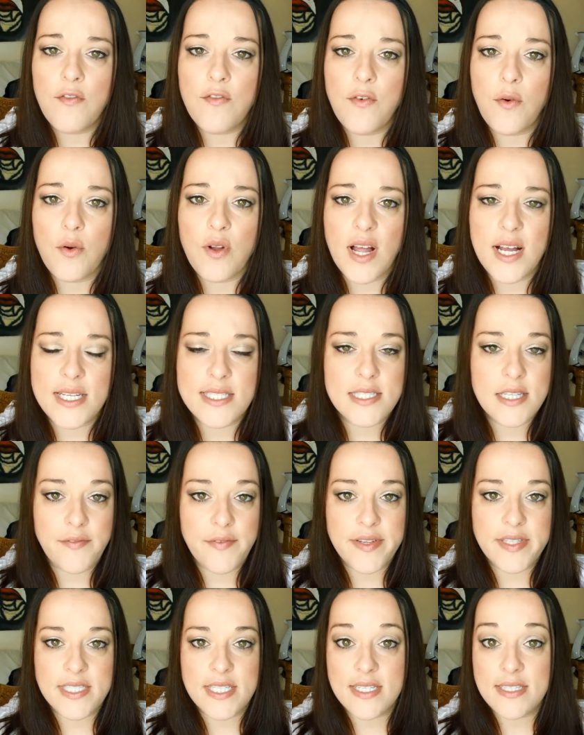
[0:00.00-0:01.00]
for like
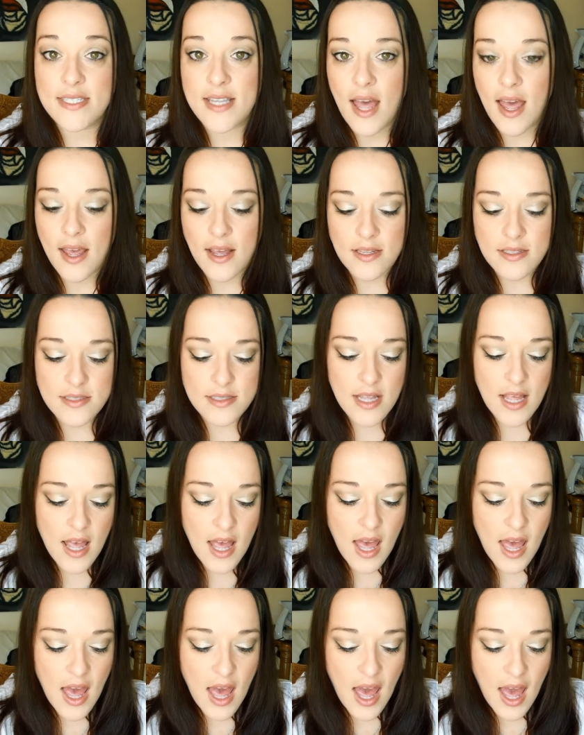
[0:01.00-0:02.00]
17 days.
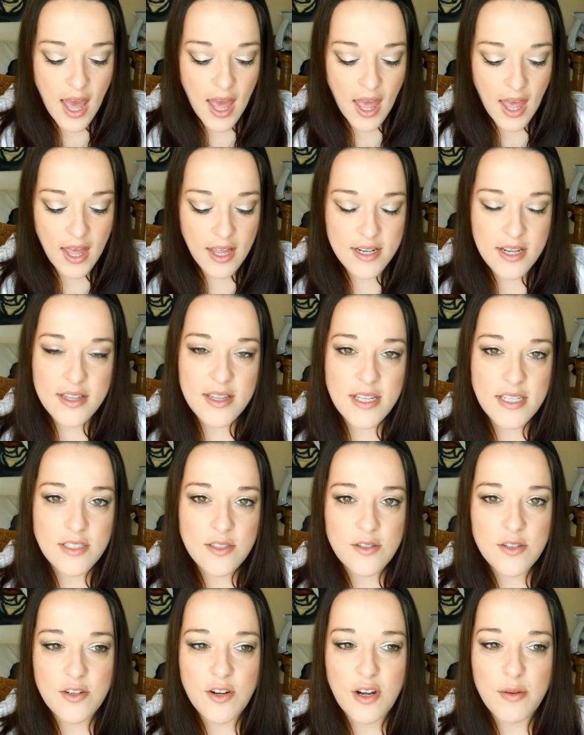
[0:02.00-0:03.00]
And these
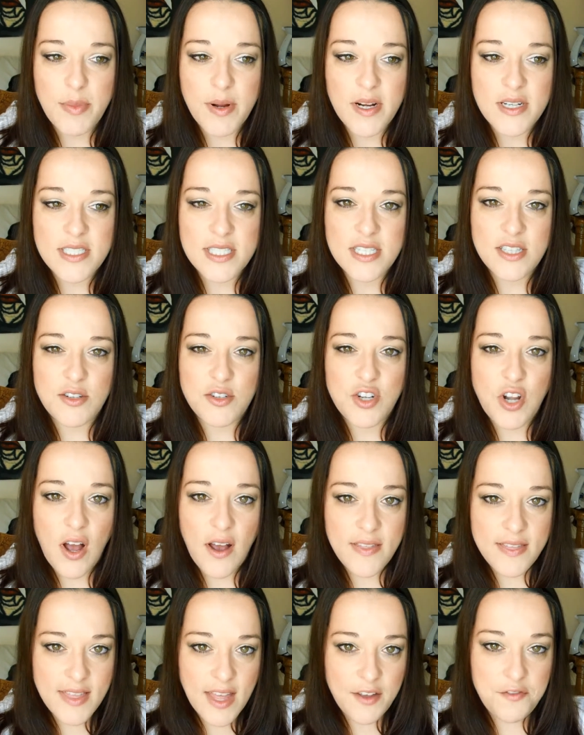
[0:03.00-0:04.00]
are the grandparents that they're
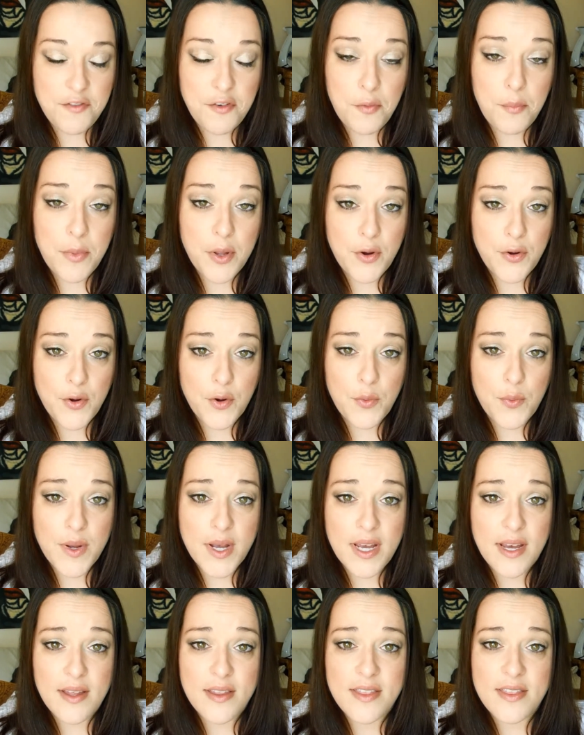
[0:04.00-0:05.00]
not that familiar
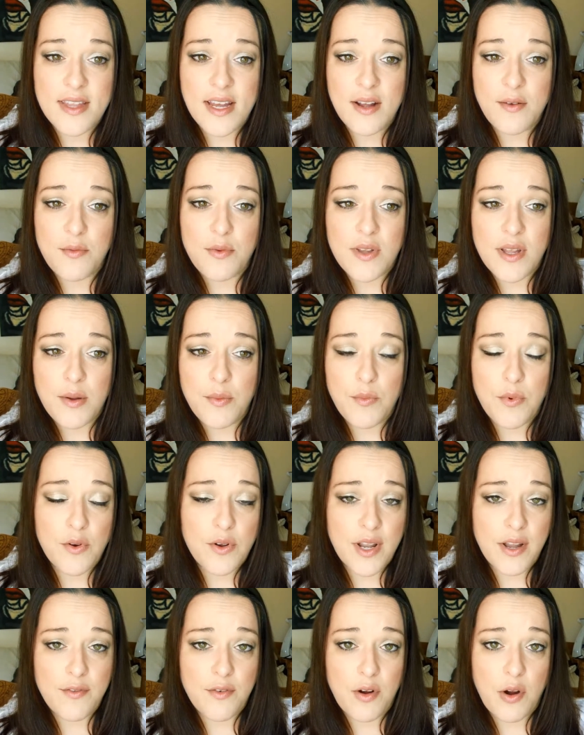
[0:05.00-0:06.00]
with. They really
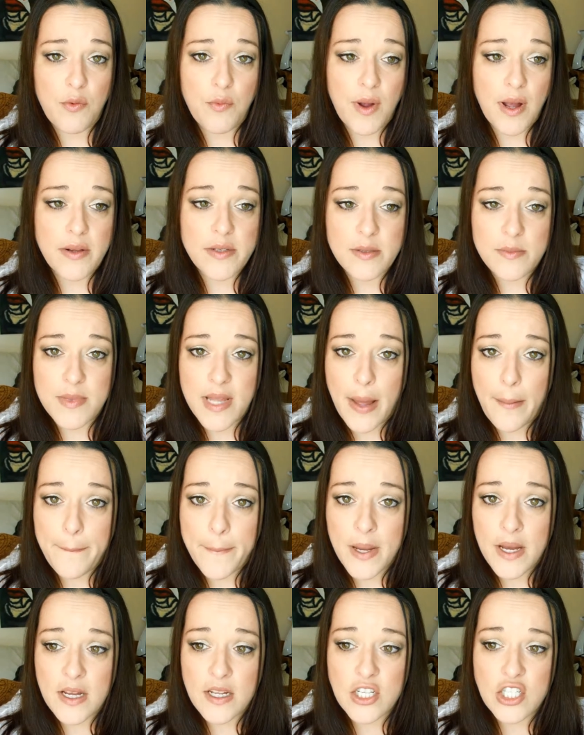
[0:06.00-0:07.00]
were never around them that
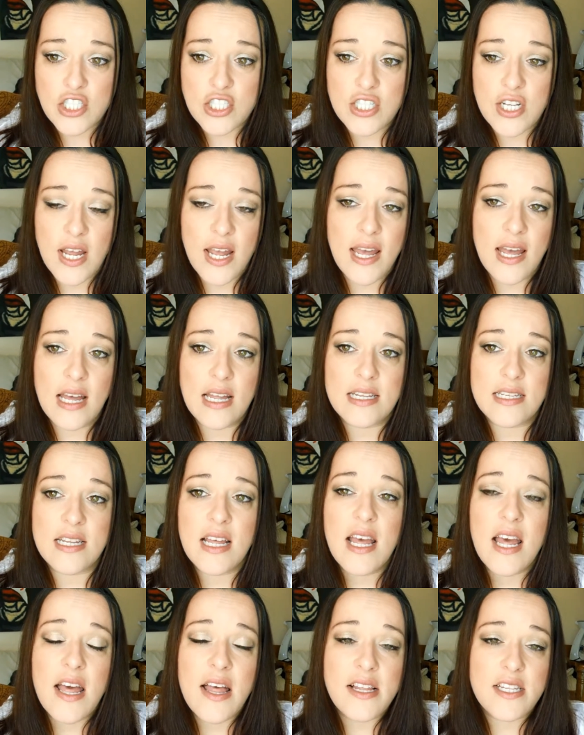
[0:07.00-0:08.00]
much. And
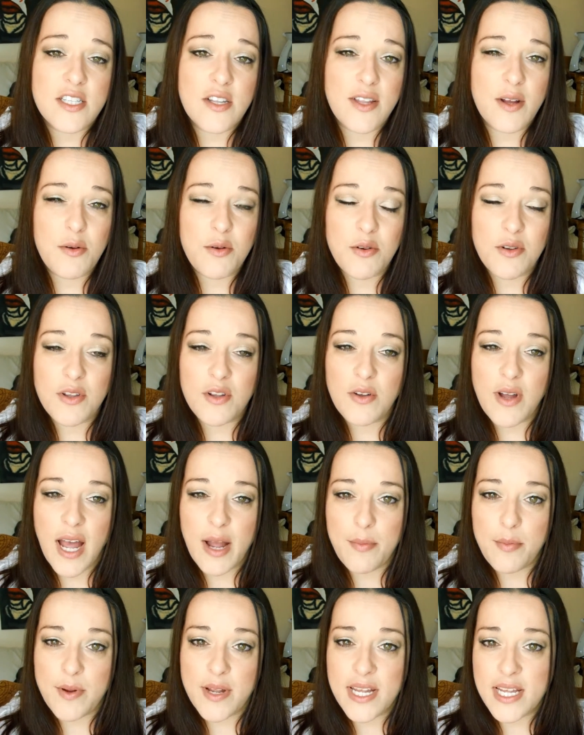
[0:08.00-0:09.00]
so they were a little
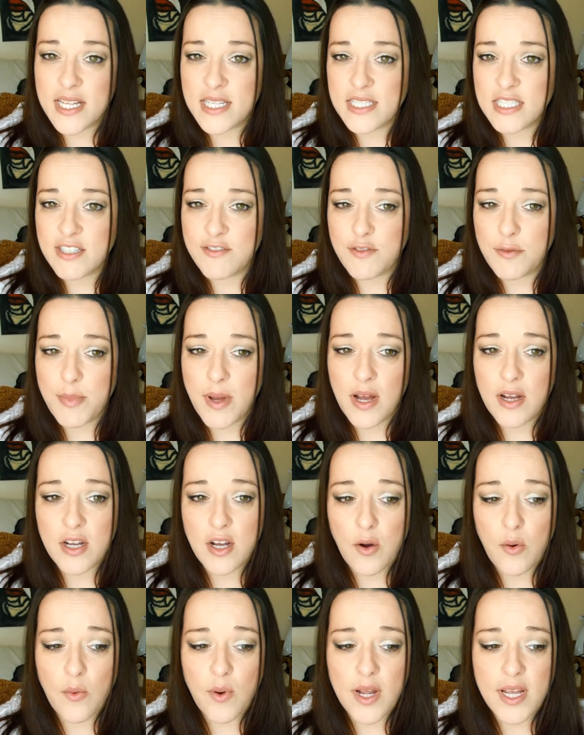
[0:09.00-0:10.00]
apprehensive about
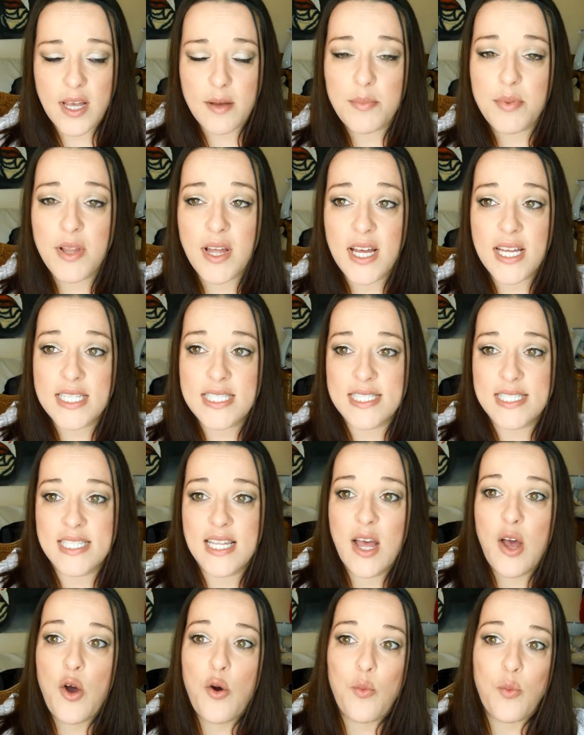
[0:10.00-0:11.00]
going. And
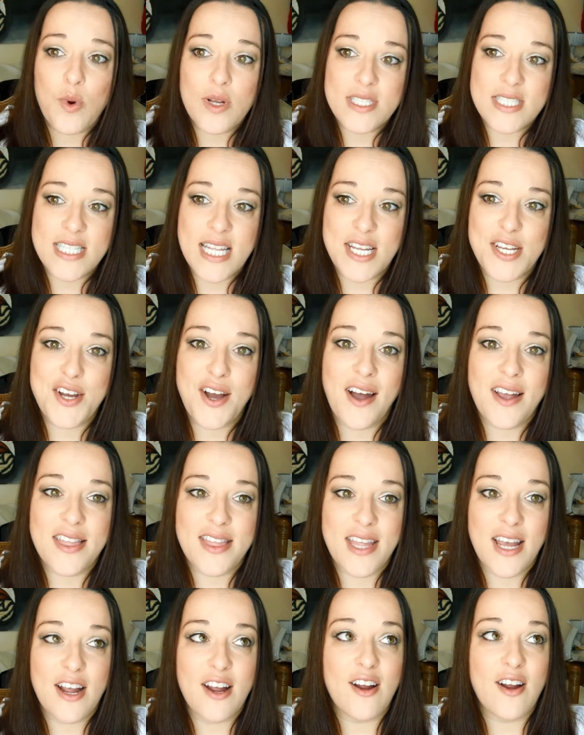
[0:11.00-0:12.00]
plus, once they
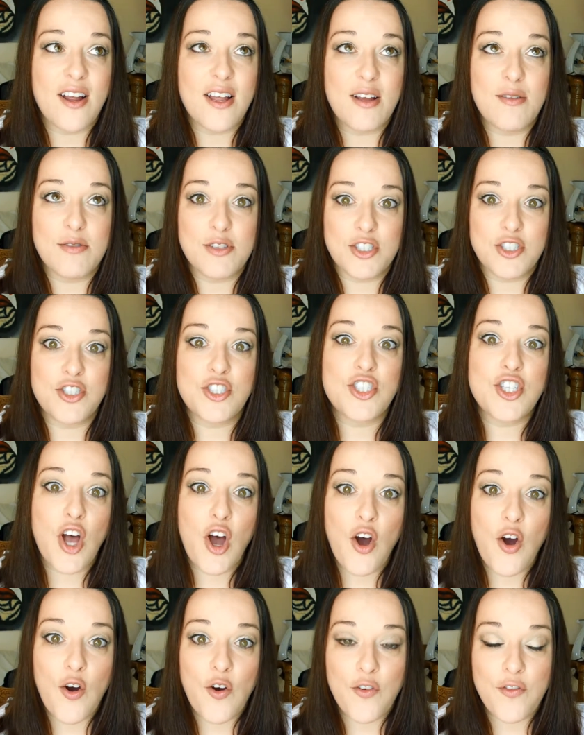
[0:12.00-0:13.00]
got there, it was
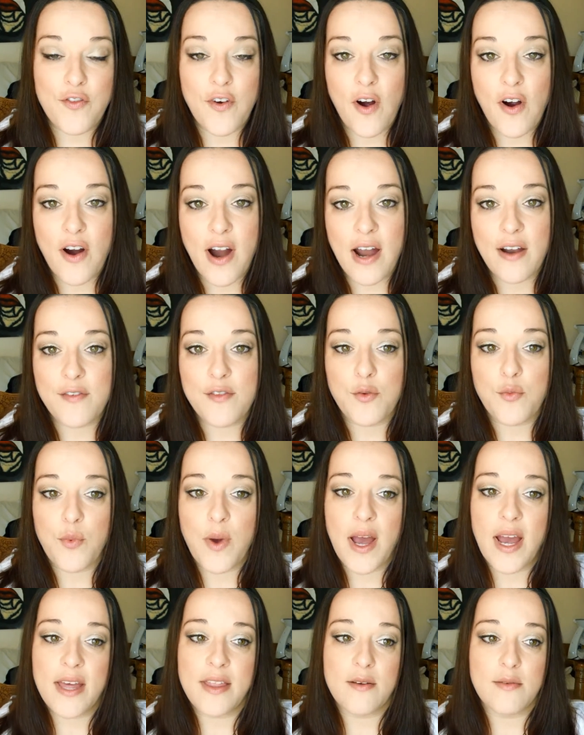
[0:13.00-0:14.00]
so far out of the
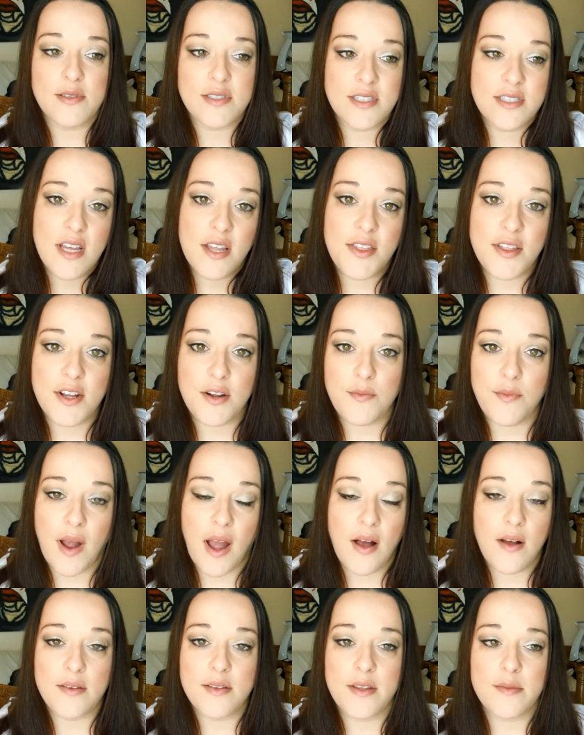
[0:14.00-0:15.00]
way. There was nothing
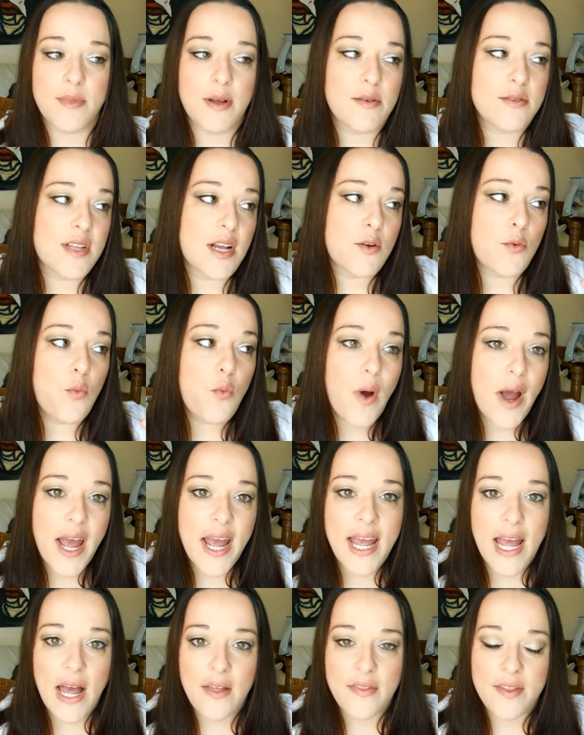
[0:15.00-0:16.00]
around them. They were like
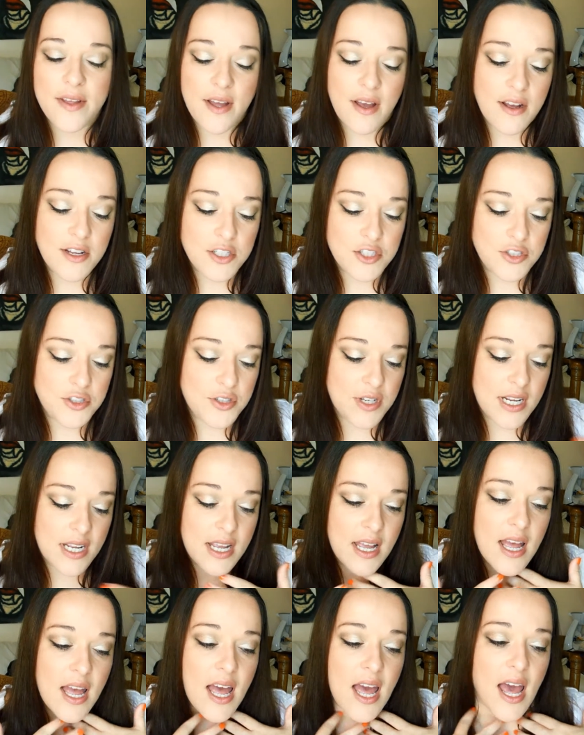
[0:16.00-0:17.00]
way out in the
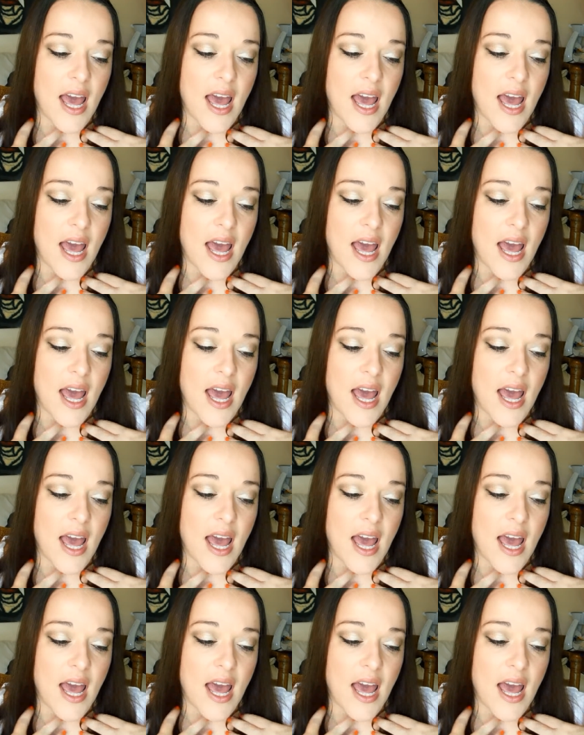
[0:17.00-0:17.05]
country.